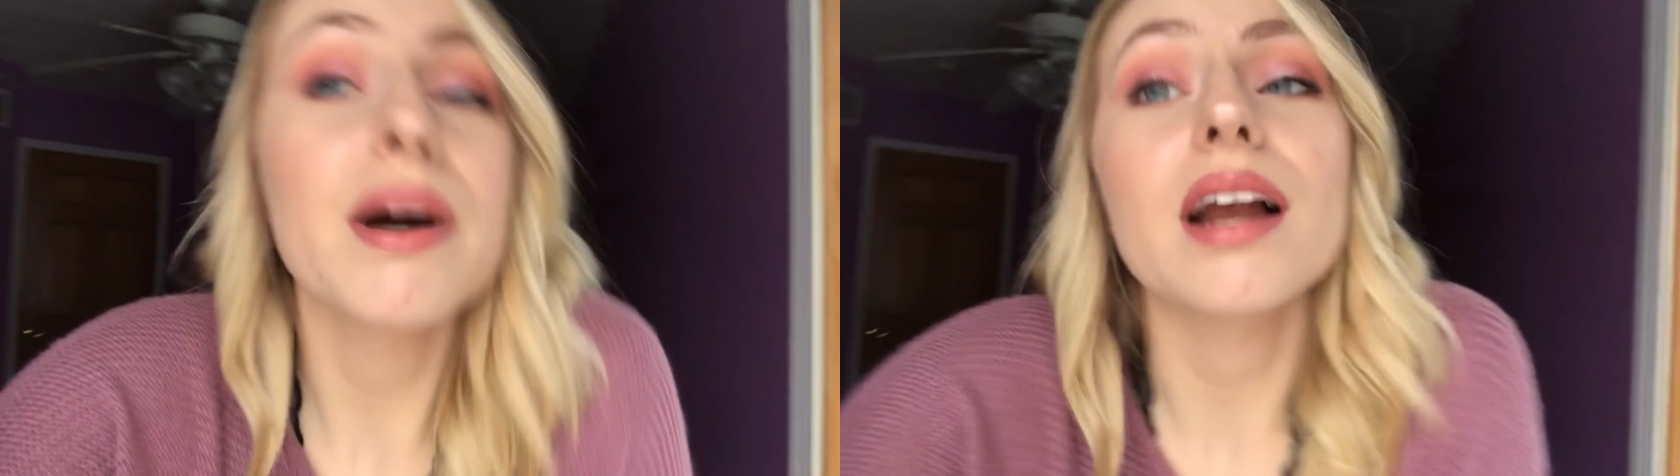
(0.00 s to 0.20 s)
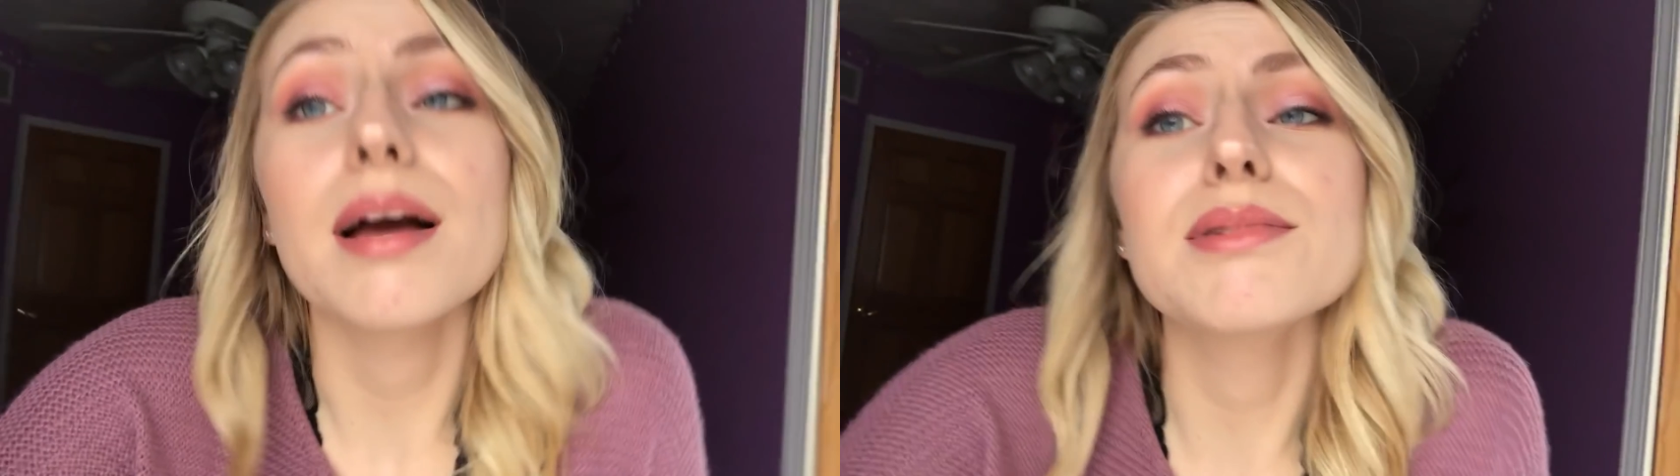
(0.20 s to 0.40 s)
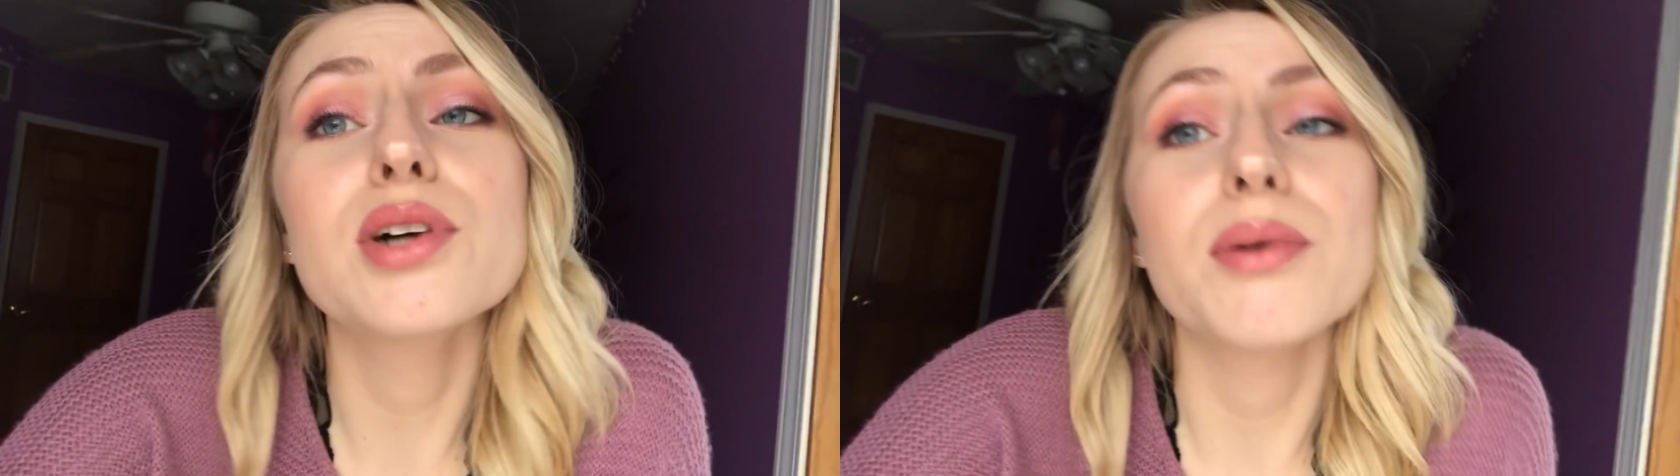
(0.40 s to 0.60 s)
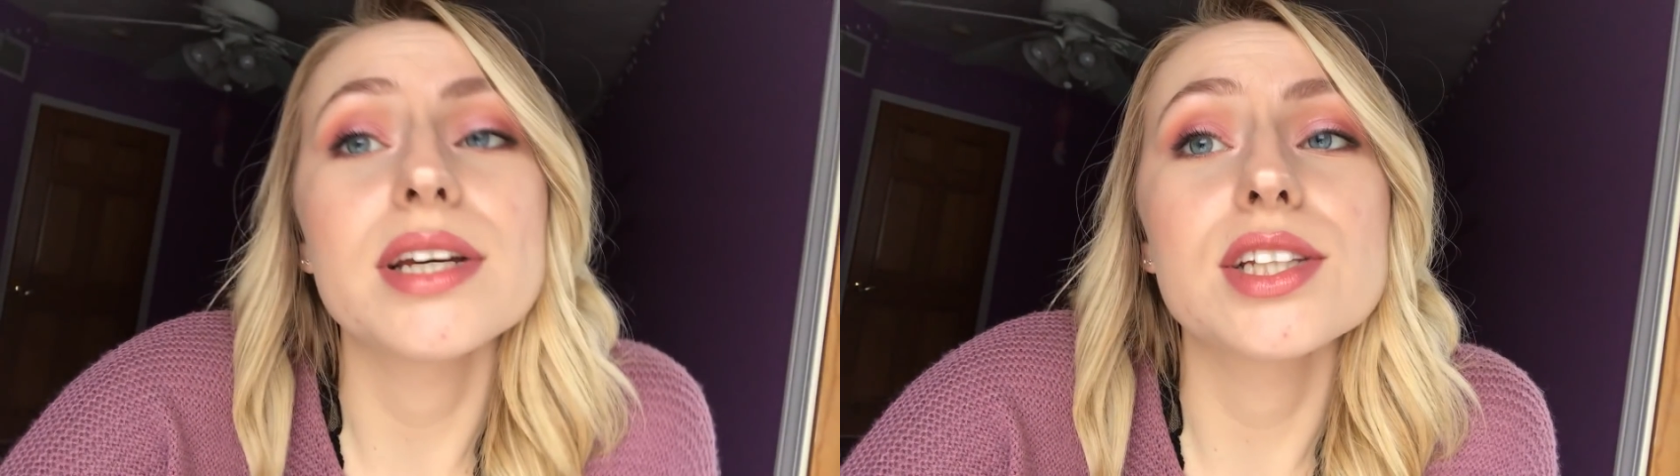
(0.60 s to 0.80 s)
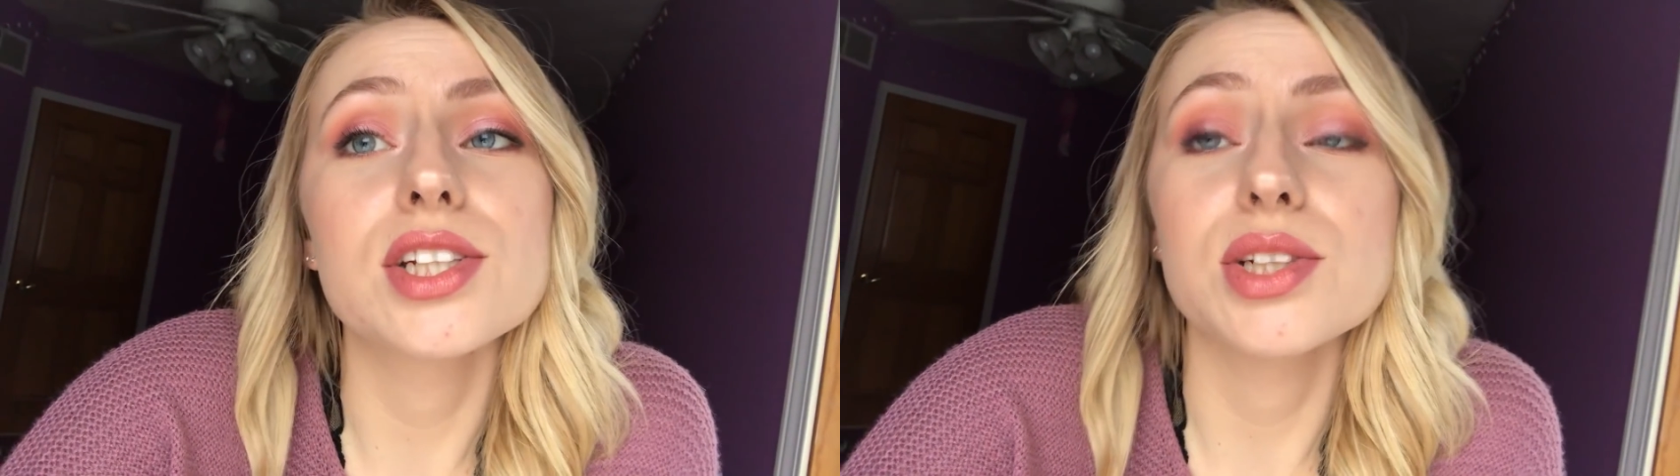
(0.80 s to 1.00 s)
but I'm
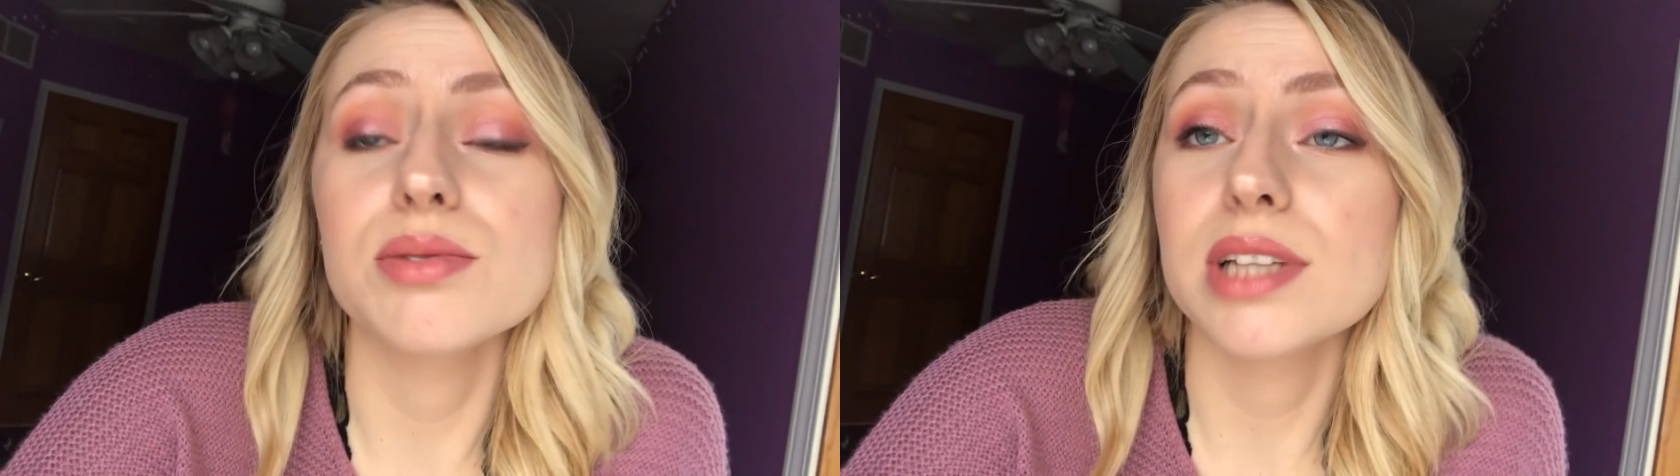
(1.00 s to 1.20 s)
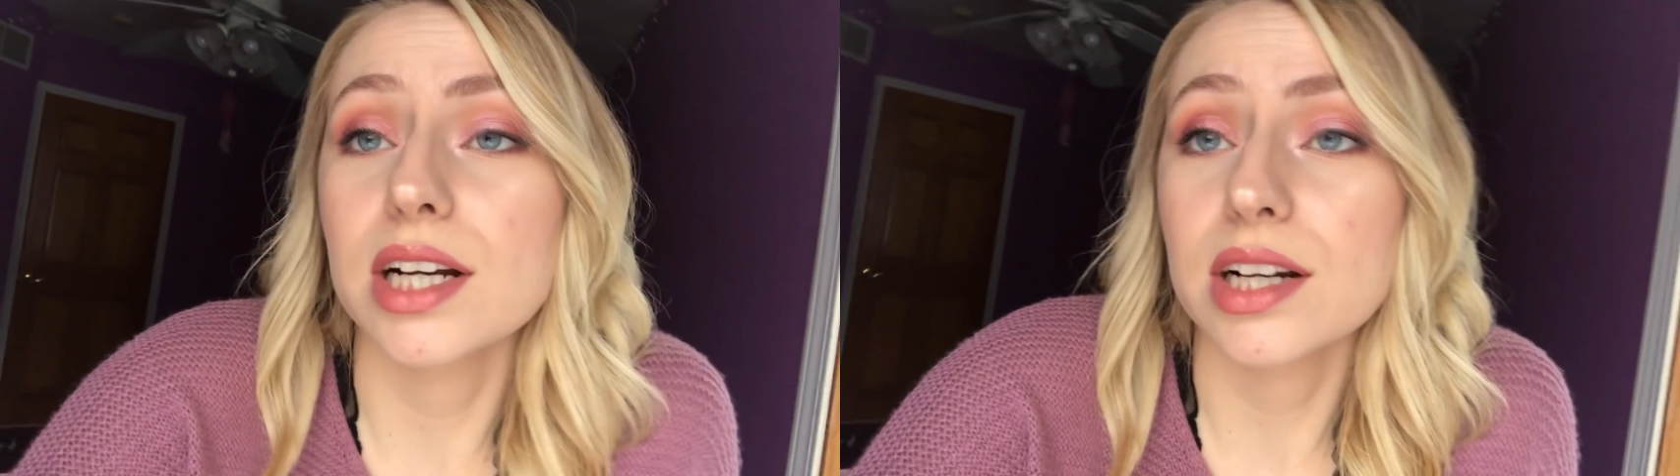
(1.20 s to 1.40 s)
going to dinner